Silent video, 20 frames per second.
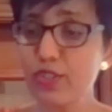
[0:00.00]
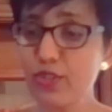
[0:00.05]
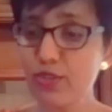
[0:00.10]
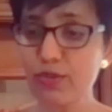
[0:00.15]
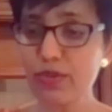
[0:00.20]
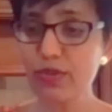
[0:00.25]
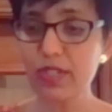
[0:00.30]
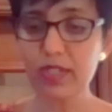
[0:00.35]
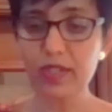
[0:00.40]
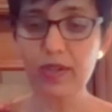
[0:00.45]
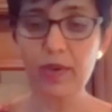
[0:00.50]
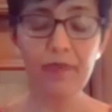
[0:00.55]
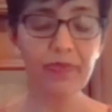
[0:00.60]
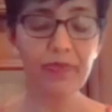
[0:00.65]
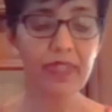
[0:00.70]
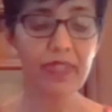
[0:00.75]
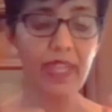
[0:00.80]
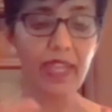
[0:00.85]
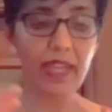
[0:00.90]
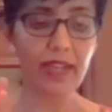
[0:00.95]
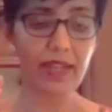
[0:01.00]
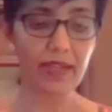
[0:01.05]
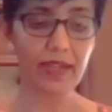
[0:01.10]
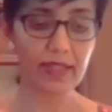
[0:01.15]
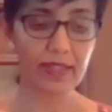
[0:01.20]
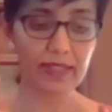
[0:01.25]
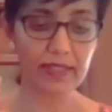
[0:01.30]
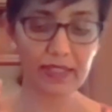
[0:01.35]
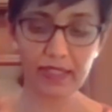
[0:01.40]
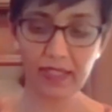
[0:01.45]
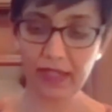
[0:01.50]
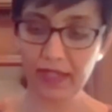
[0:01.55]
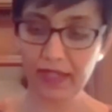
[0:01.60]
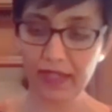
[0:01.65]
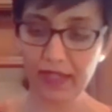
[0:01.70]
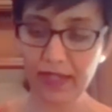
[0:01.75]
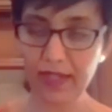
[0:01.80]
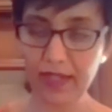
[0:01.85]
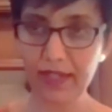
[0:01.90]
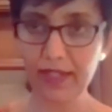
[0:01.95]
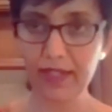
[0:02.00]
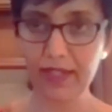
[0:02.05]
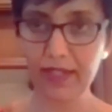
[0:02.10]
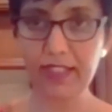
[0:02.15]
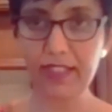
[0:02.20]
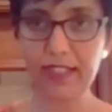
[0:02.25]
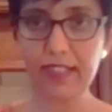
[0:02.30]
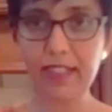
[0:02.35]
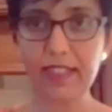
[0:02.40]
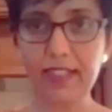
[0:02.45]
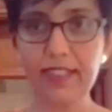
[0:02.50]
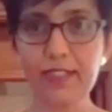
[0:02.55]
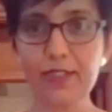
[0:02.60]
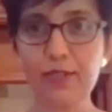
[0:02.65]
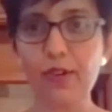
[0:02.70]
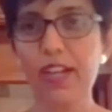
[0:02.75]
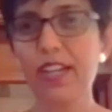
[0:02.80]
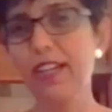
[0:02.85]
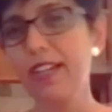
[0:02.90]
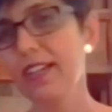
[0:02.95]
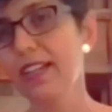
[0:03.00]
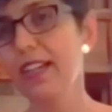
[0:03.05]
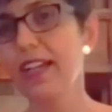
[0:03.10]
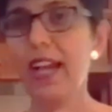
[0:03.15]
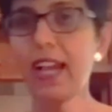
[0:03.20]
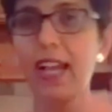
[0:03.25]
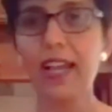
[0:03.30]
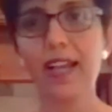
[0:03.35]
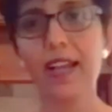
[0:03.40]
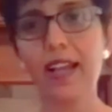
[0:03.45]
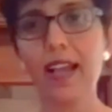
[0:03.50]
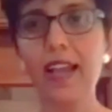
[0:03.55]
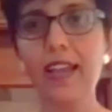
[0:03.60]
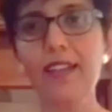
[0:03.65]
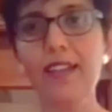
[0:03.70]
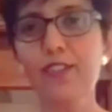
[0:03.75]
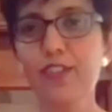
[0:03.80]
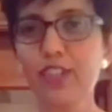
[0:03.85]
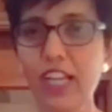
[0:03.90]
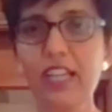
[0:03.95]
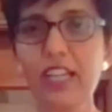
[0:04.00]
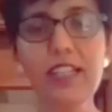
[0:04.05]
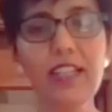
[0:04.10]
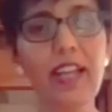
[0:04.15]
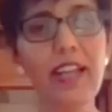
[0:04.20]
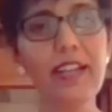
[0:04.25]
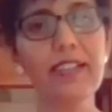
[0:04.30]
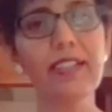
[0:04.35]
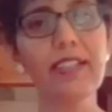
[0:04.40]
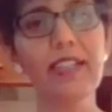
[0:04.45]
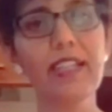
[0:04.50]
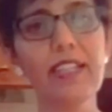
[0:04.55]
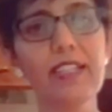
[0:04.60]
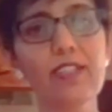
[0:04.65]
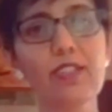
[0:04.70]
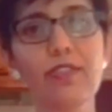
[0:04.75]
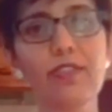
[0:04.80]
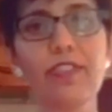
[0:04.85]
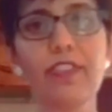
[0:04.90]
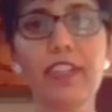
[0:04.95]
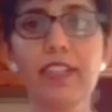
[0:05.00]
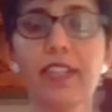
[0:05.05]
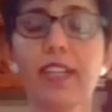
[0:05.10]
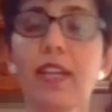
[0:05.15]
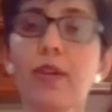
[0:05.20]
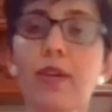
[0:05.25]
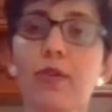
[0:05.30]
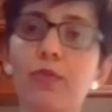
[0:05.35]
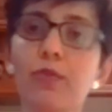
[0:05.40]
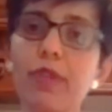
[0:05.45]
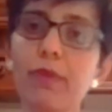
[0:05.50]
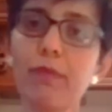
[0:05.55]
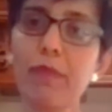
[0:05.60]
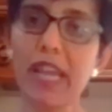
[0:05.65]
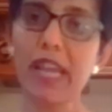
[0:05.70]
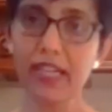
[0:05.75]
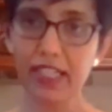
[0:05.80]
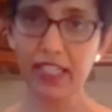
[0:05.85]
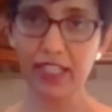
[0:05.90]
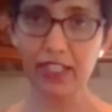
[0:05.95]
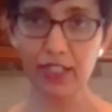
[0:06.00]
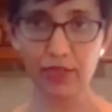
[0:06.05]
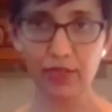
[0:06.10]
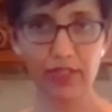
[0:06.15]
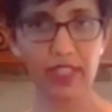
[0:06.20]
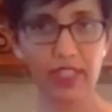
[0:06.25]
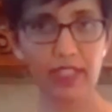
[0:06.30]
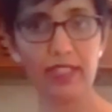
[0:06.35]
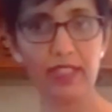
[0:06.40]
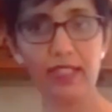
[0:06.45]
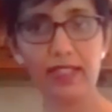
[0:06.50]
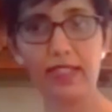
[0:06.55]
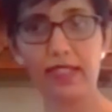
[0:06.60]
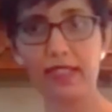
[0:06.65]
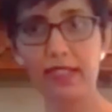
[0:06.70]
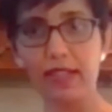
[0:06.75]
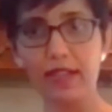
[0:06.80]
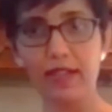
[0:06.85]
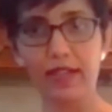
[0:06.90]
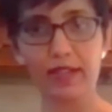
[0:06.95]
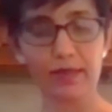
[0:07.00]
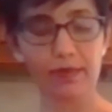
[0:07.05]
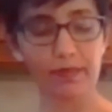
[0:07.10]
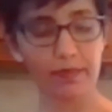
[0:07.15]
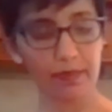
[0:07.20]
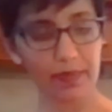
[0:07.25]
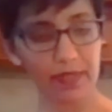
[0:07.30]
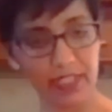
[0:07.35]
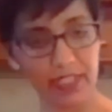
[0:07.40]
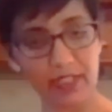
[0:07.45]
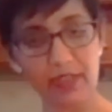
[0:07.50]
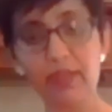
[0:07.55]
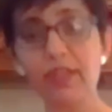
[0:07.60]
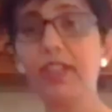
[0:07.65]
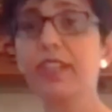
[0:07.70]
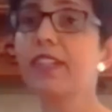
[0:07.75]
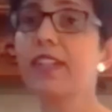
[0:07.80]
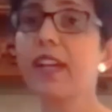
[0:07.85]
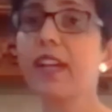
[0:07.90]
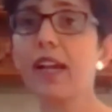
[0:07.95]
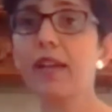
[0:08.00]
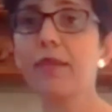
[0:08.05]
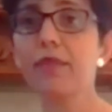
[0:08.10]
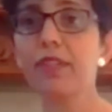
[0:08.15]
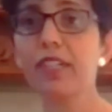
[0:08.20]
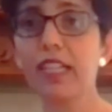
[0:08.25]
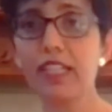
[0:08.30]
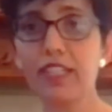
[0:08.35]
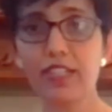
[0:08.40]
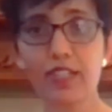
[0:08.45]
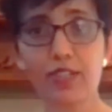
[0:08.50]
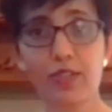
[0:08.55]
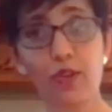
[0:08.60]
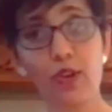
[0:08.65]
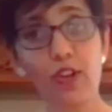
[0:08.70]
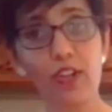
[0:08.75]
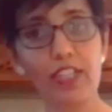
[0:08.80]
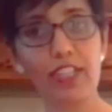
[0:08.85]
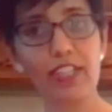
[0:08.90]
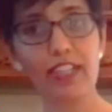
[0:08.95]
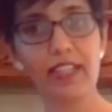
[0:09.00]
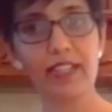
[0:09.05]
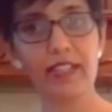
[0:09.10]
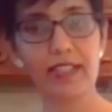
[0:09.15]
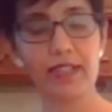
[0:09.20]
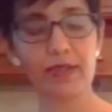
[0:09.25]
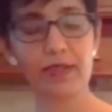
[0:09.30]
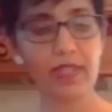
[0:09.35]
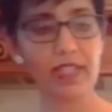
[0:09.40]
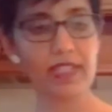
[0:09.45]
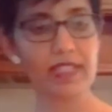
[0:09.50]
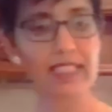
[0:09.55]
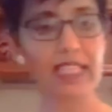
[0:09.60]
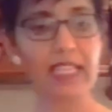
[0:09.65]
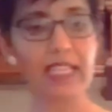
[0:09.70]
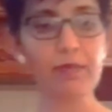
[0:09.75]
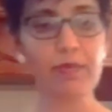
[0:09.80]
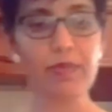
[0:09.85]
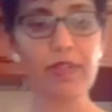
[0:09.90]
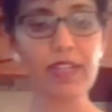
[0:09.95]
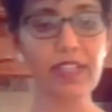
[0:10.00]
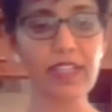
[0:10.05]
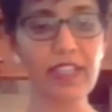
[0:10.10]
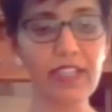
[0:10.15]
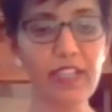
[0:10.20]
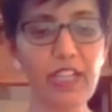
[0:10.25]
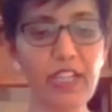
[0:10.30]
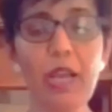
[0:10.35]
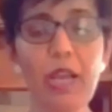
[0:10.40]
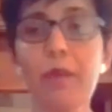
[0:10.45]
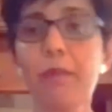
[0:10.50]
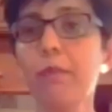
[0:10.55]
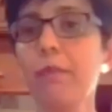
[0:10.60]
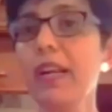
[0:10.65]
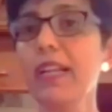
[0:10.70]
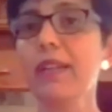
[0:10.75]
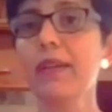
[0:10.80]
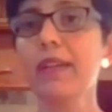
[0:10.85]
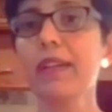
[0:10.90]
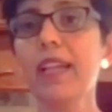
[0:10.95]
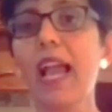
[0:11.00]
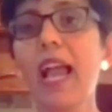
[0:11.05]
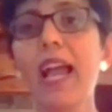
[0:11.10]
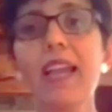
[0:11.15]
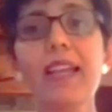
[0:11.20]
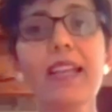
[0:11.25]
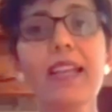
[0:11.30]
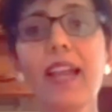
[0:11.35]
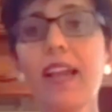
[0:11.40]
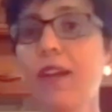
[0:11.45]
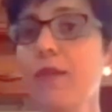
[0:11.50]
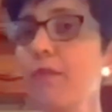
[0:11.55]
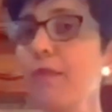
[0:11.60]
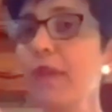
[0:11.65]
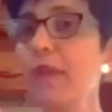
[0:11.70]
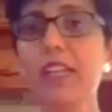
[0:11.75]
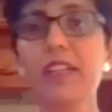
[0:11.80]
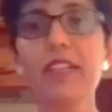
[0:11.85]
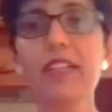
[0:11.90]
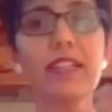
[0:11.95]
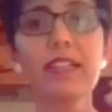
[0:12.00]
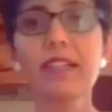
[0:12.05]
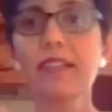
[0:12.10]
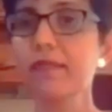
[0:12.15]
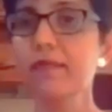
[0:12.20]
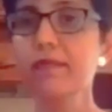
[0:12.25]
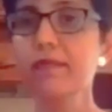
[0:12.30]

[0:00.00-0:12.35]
the sugar, and so I really like the taste of it. We make it during this particular time, religious holiday that we are celebrating, but I have made it